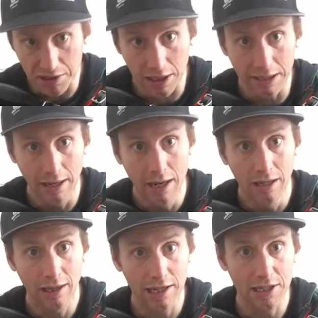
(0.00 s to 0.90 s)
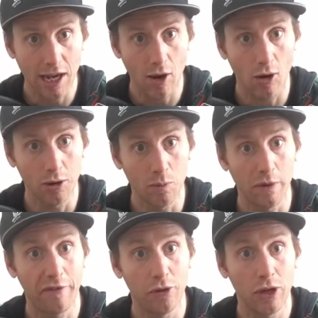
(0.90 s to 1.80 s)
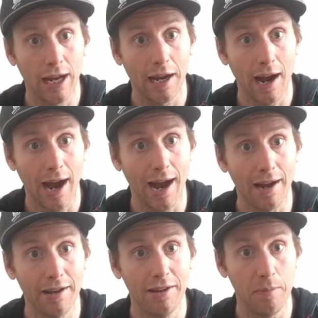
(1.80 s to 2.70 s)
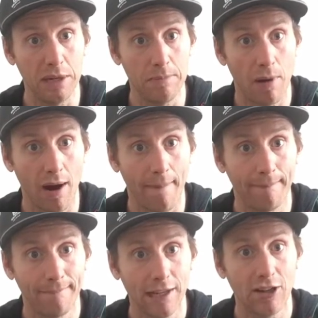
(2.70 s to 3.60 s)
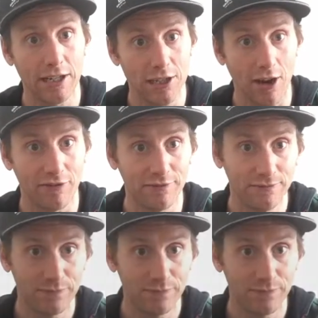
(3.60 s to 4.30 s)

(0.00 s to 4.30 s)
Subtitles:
done. Let's get on with looking at the B part. Great stuff.